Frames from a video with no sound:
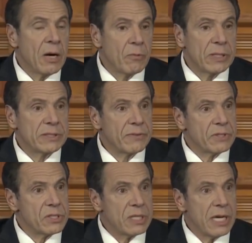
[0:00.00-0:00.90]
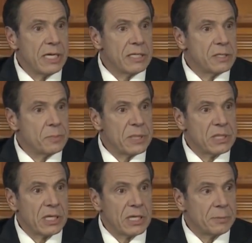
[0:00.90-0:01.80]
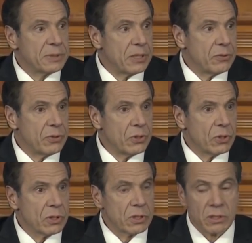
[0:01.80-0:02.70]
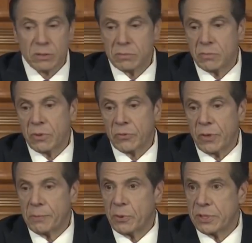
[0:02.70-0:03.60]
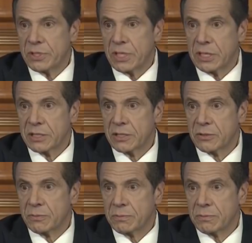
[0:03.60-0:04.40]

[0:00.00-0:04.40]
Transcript: Rest of the state is basically upstate New York, 3.6.